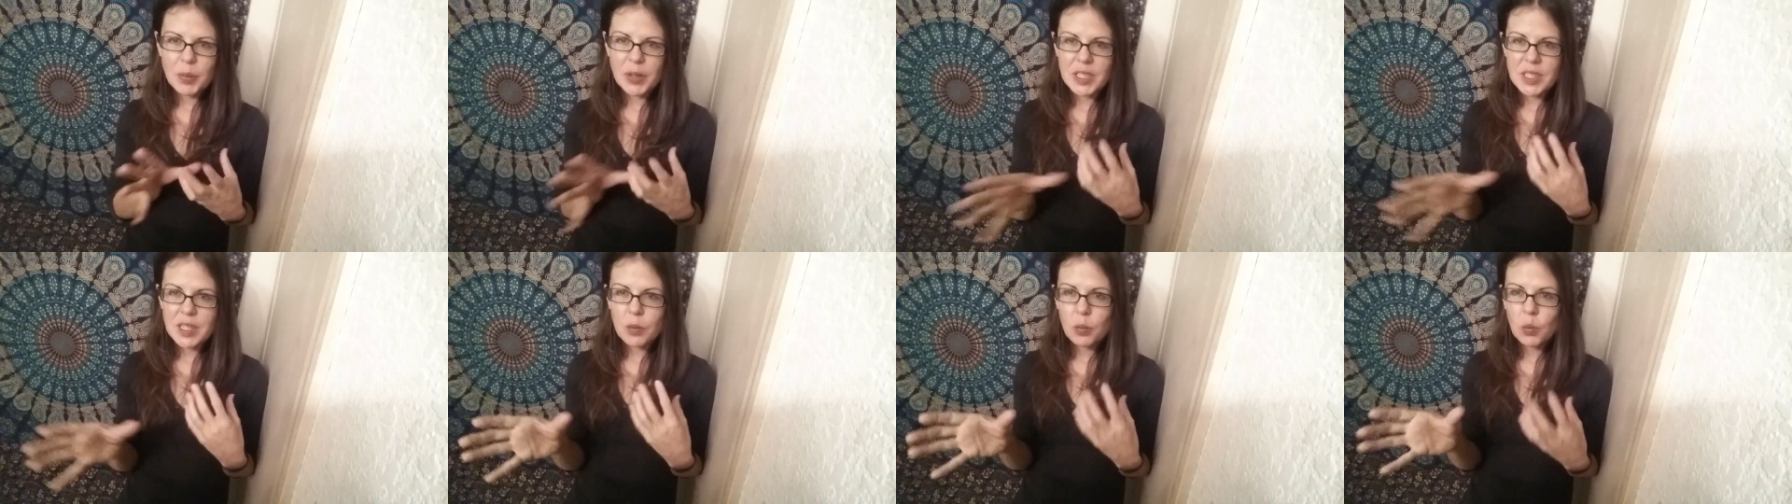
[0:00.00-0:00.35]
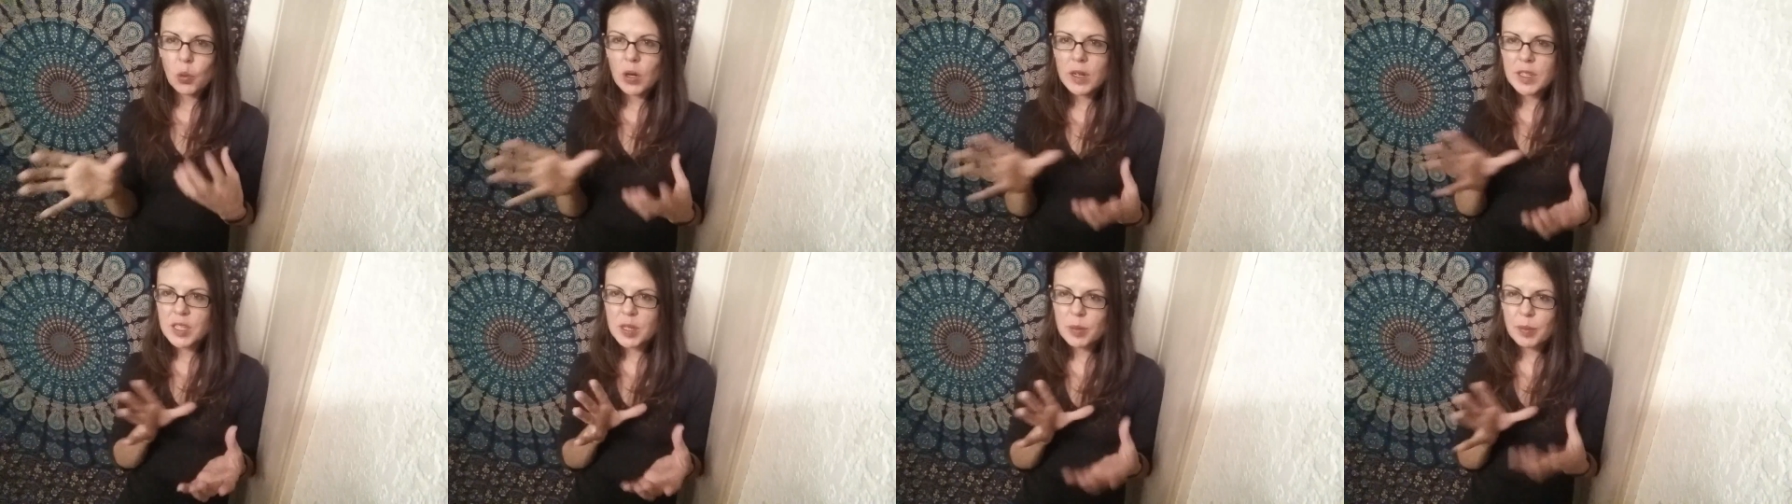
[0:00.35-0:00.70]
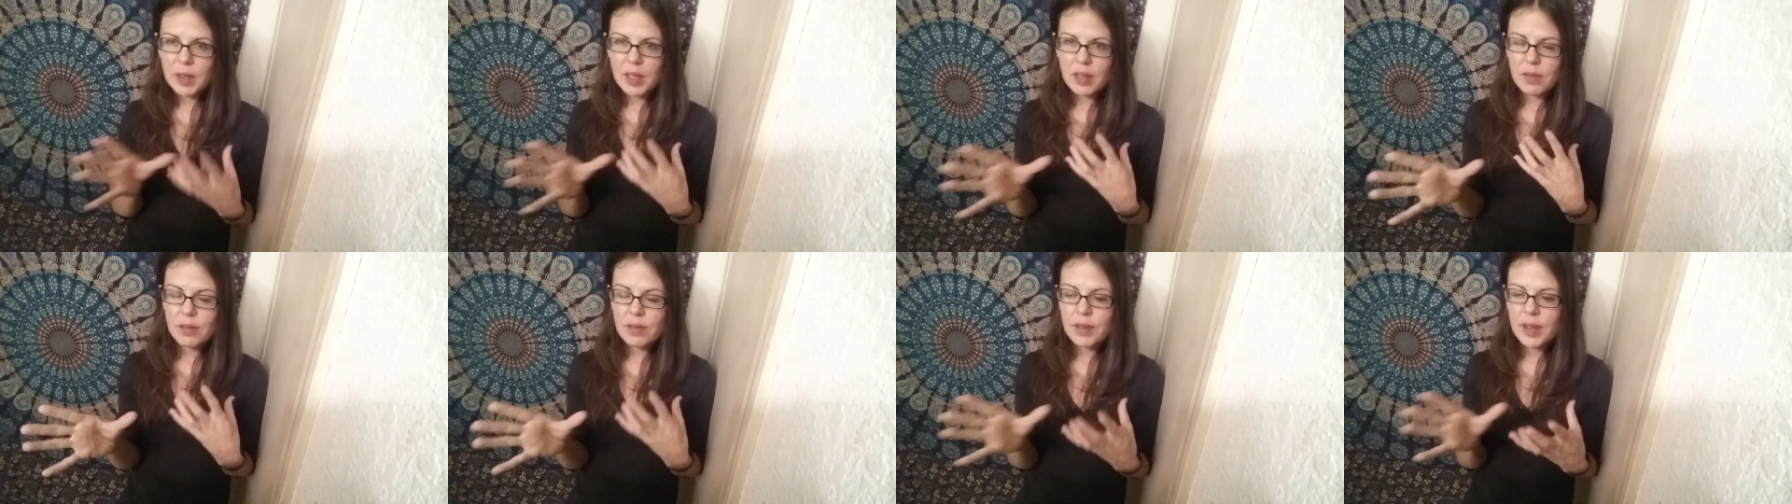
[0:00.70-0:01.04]
because I want to
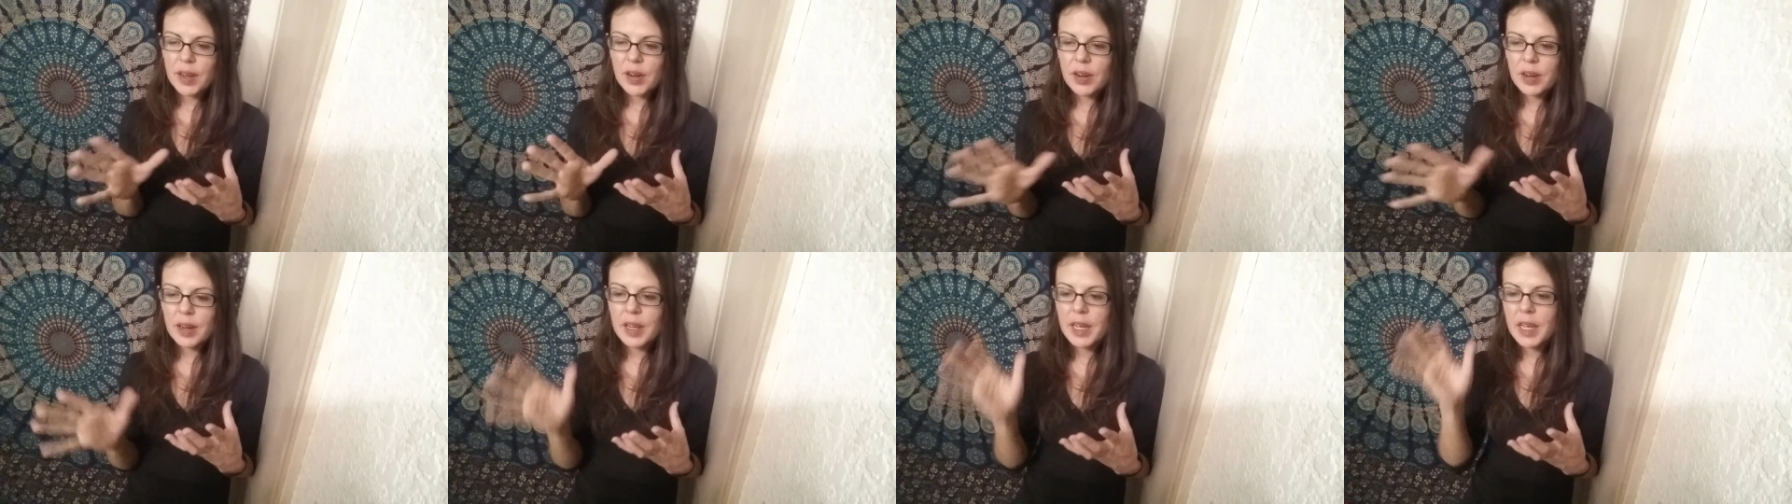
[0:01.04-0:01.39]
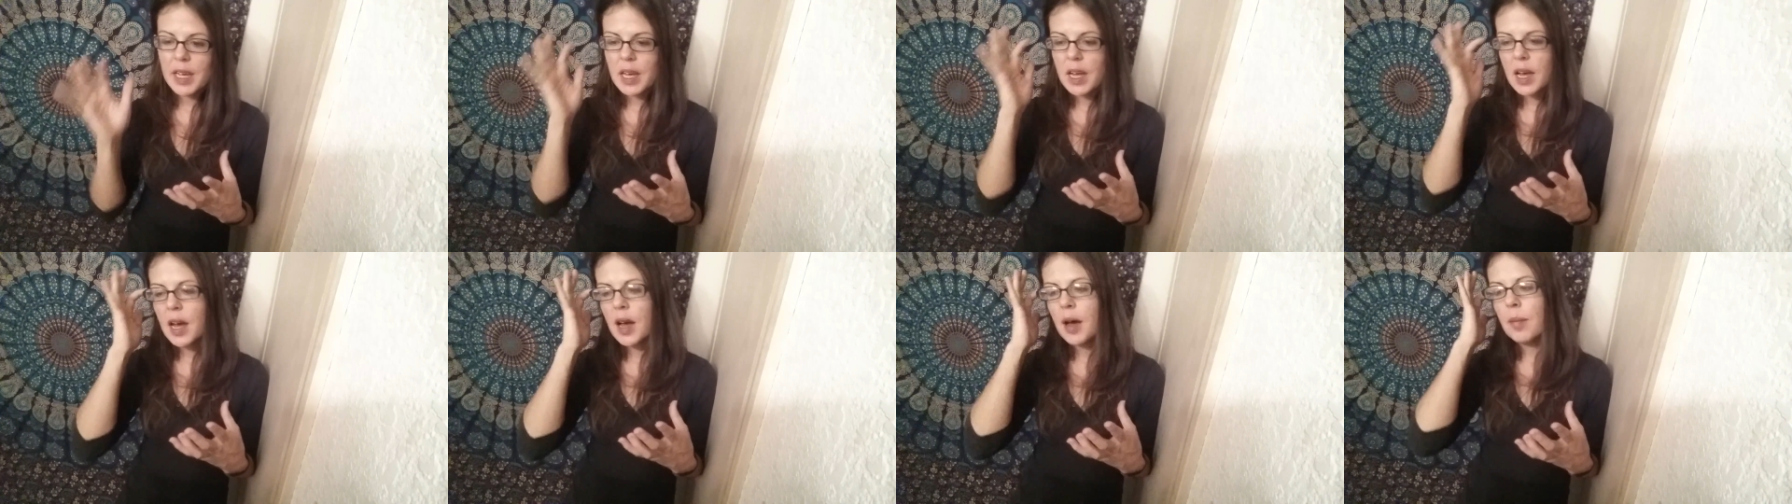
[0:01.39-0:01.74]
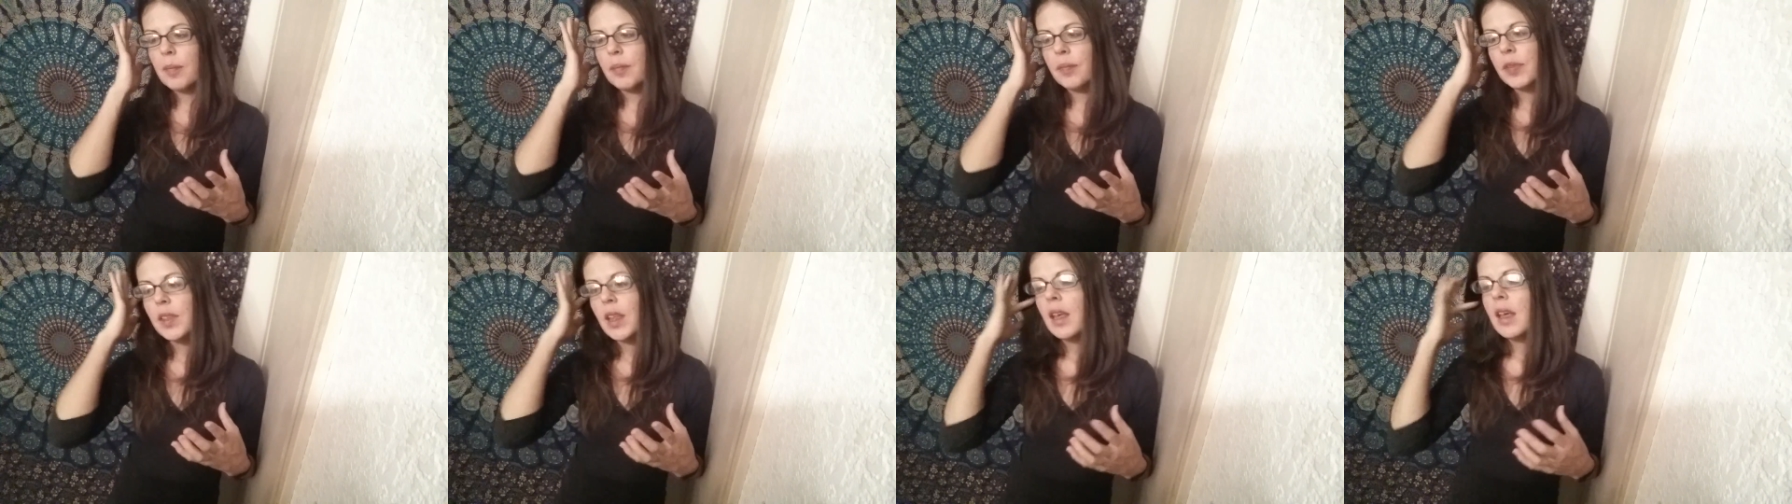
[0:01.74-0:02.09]
be very,
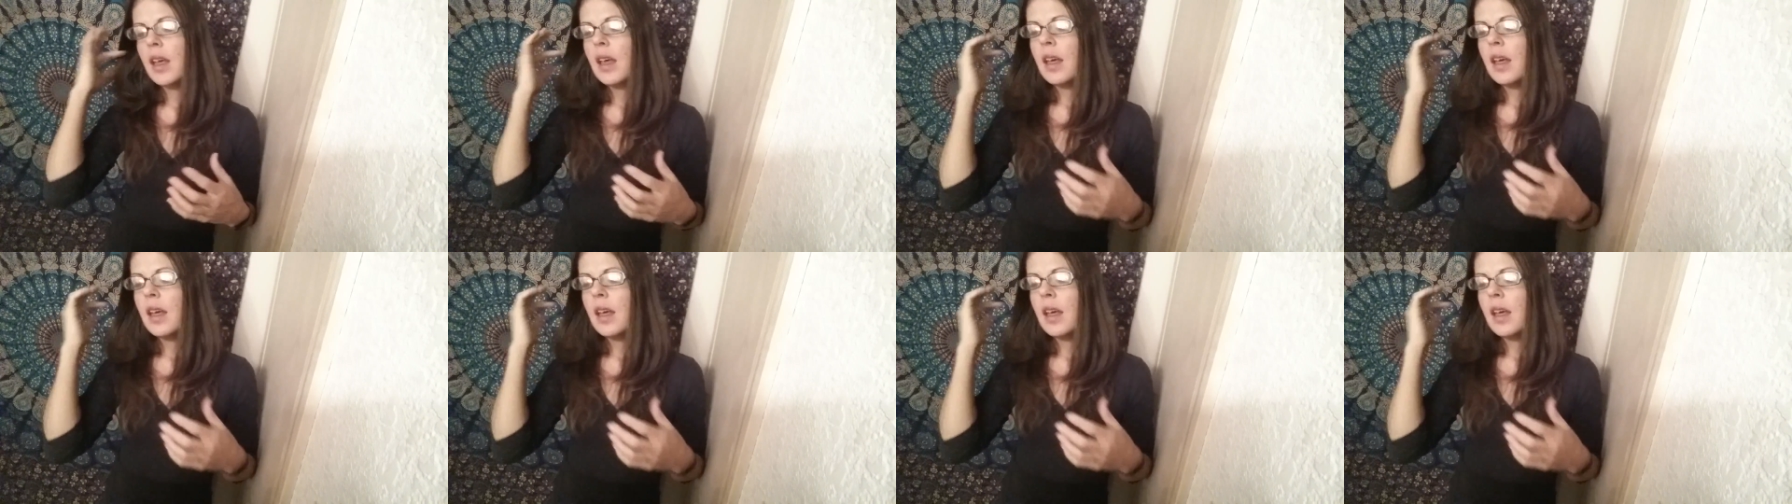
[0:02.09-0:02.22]
um,